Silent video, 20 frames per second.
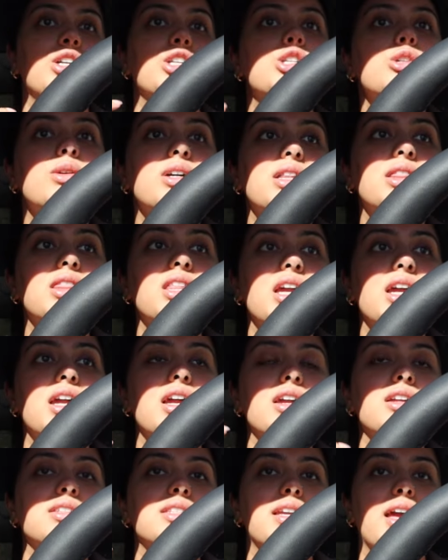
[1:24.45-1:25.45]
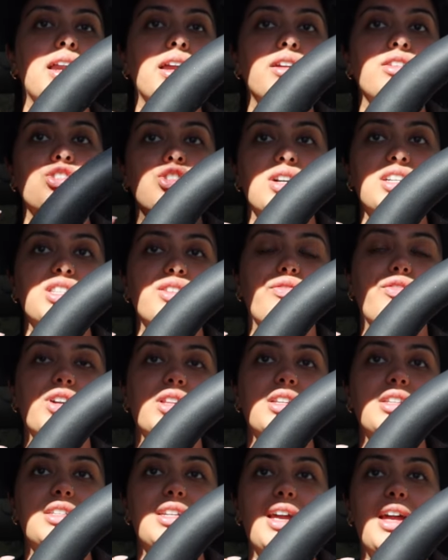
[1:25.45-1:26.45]
doing things, getting dressed
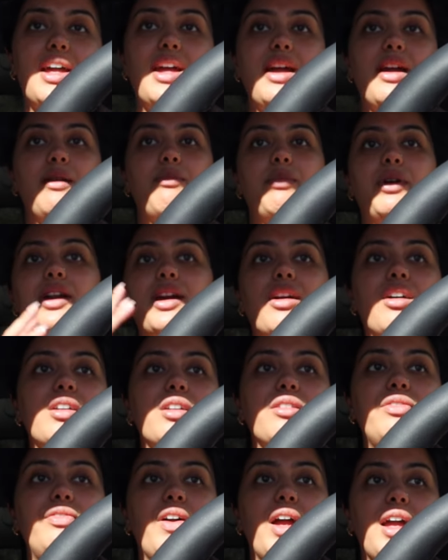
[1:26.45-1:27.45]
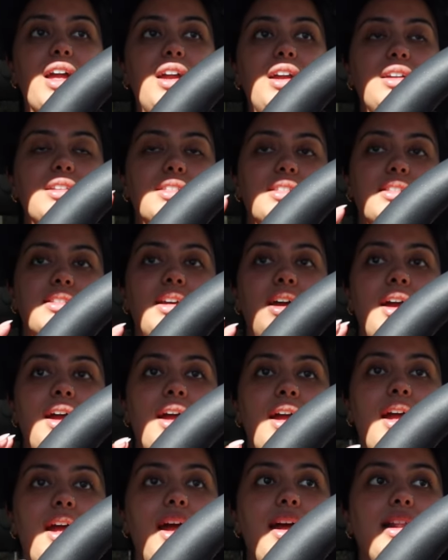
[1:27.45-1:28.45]
for the day, putting on a face,
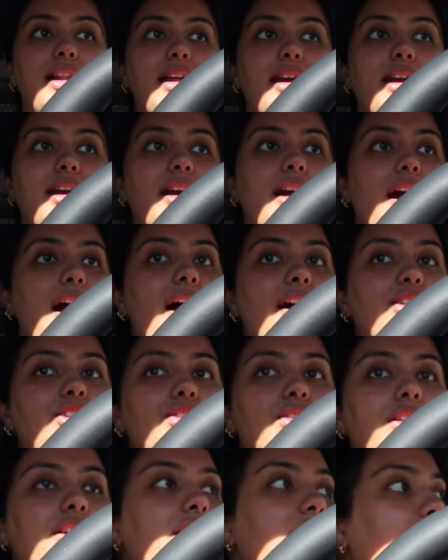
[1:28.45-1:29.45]
and like actually